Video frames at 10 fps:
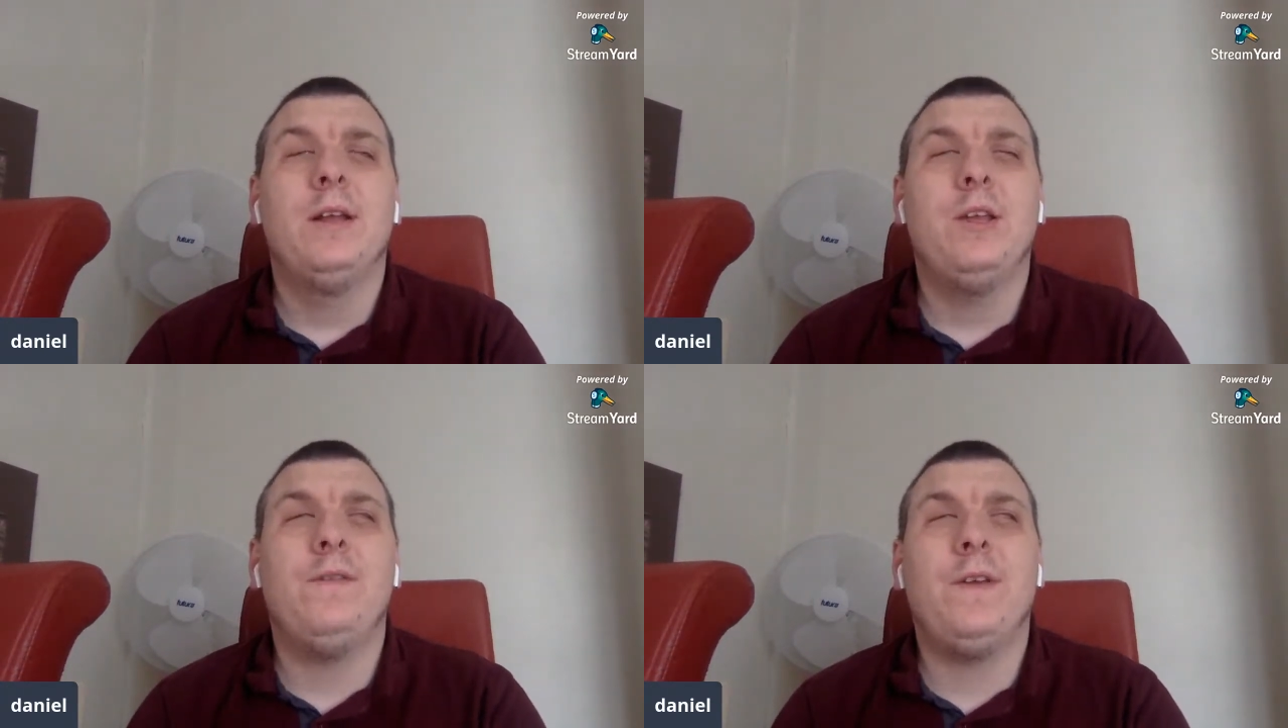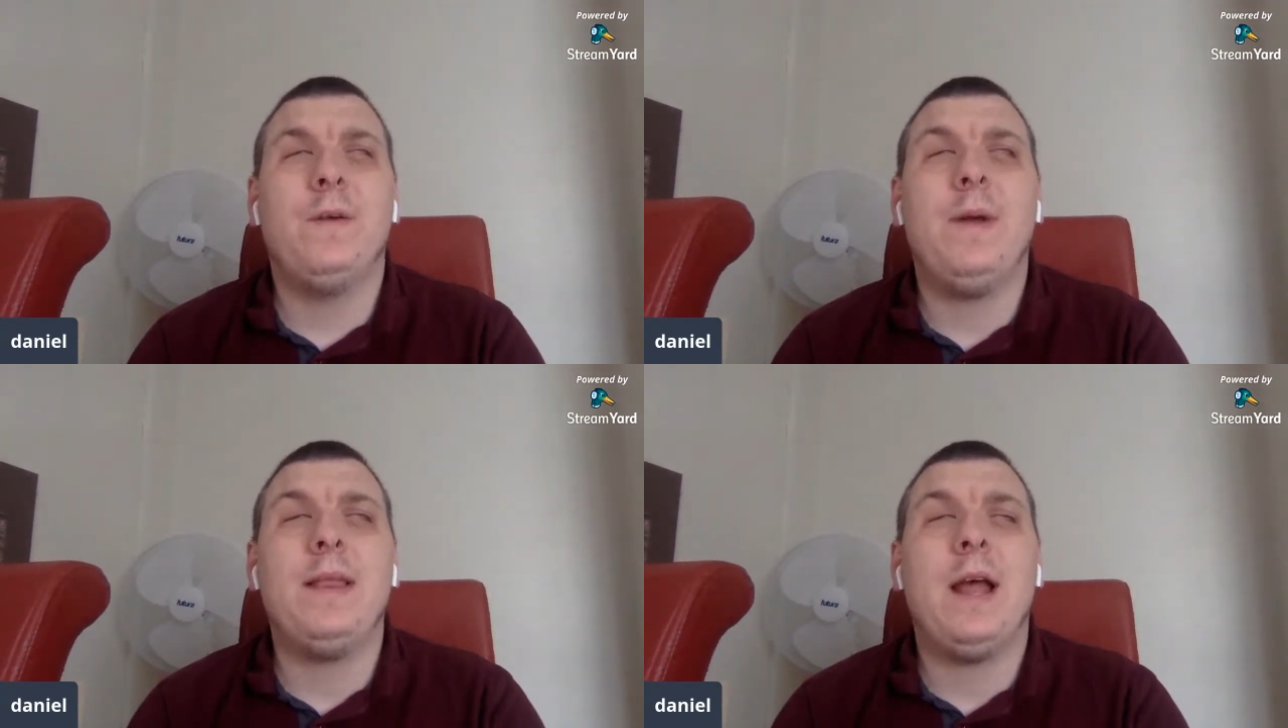You
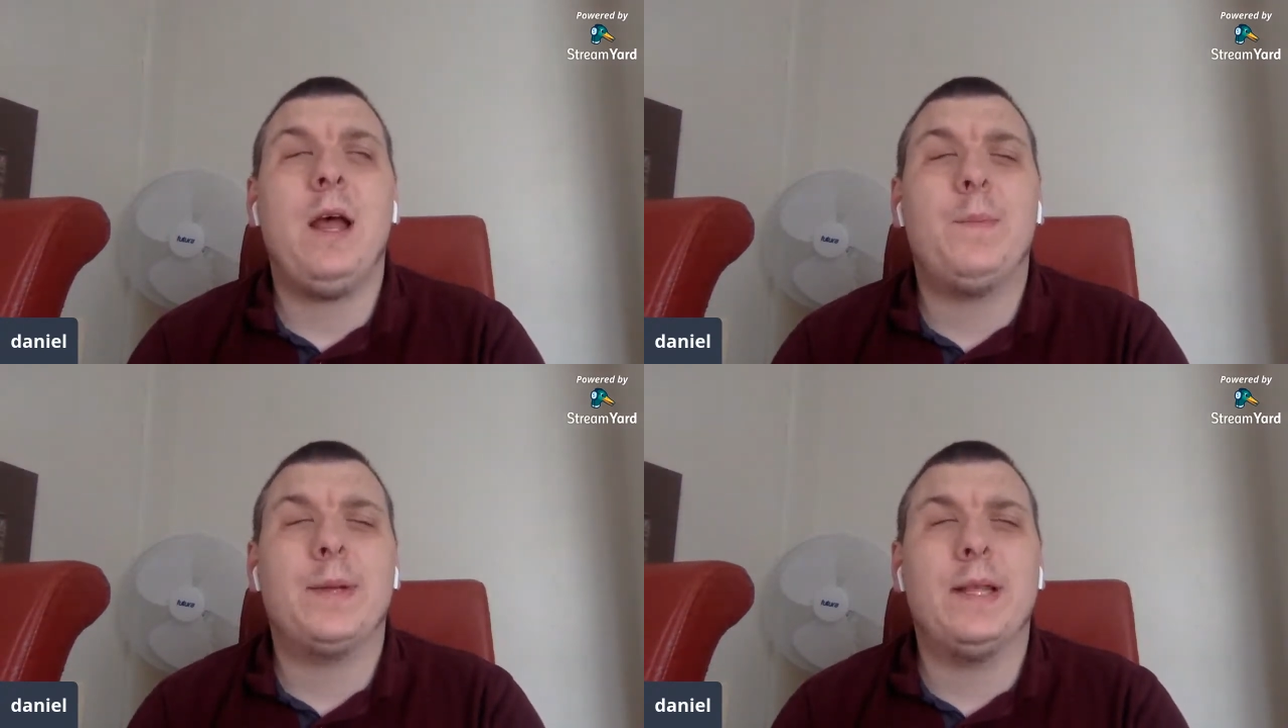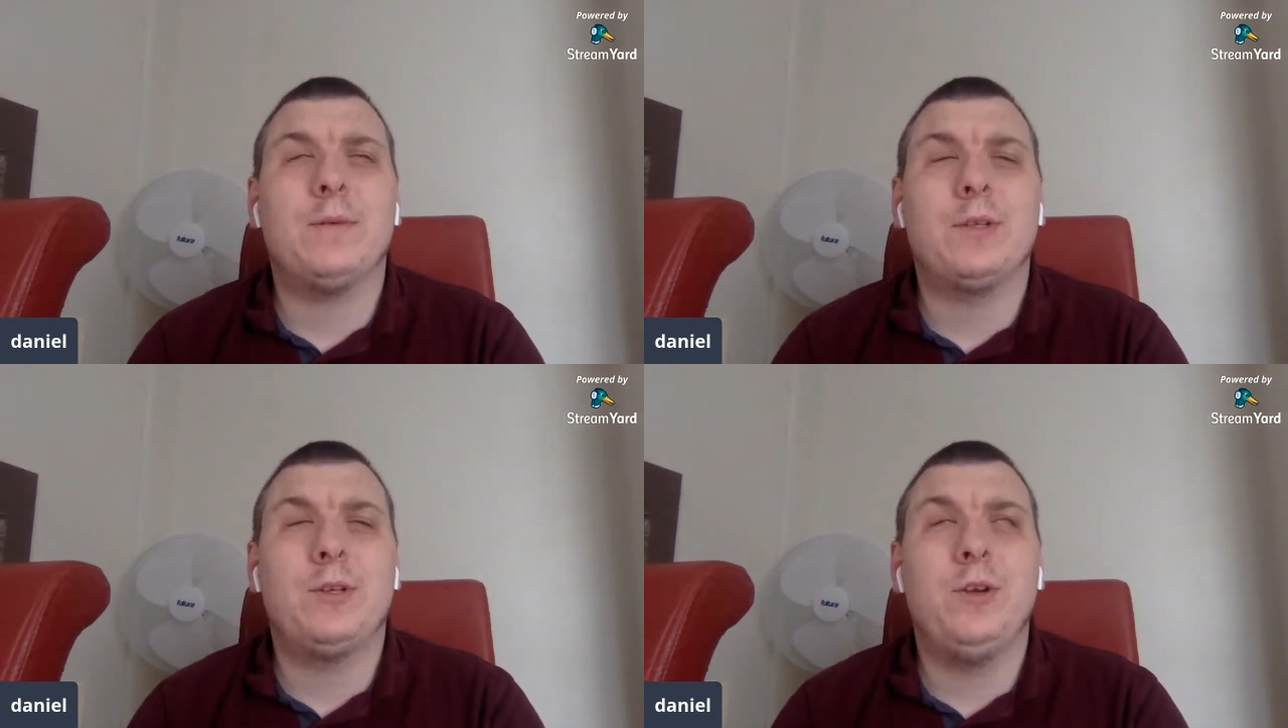think when that happened, that
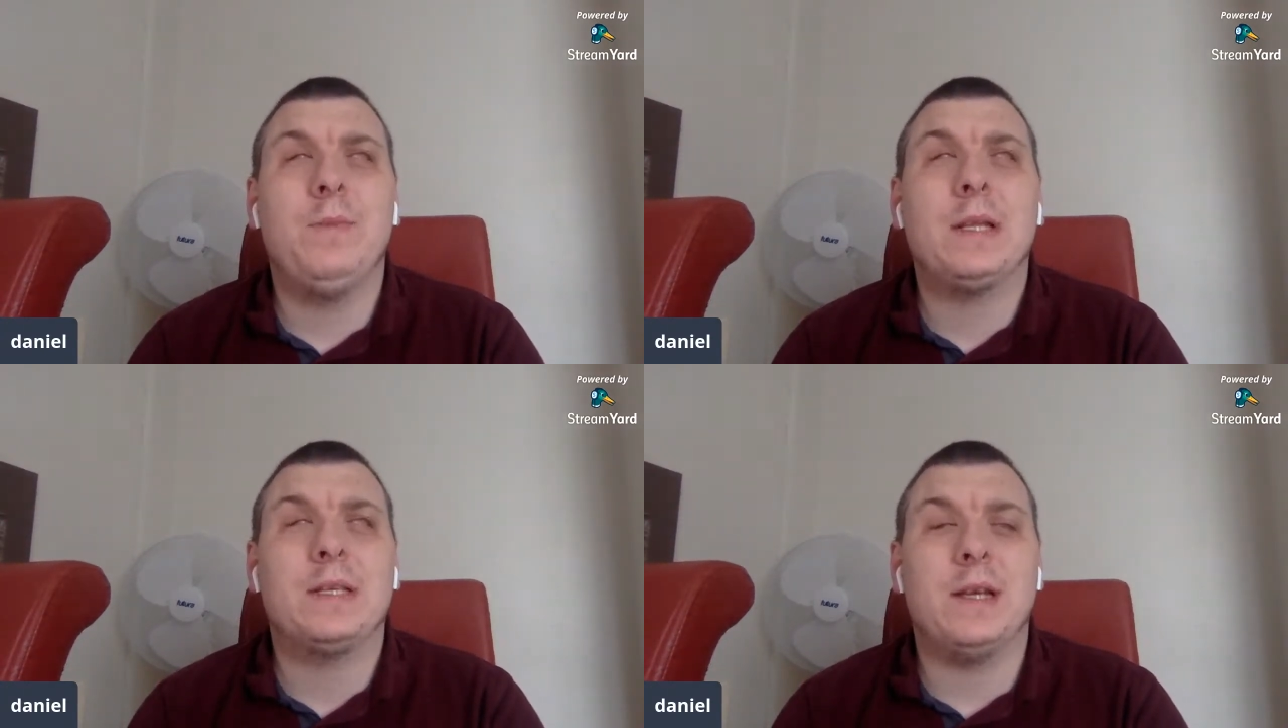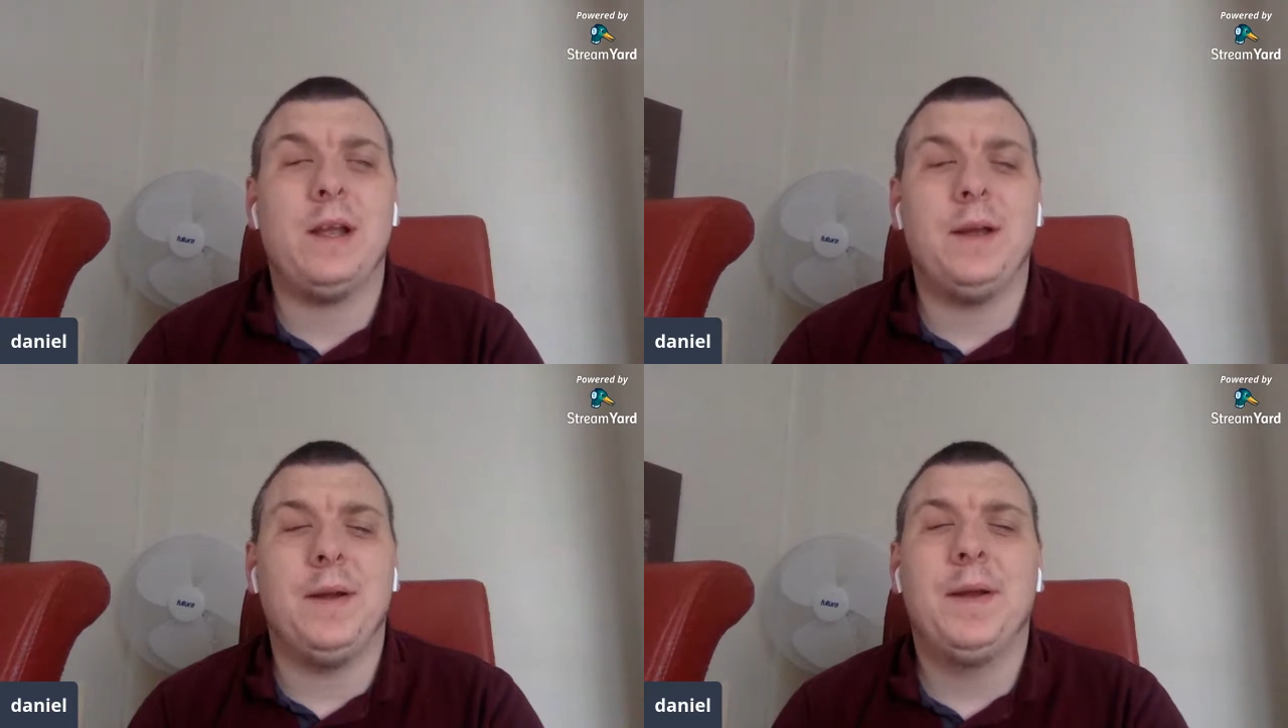was 2 months ago,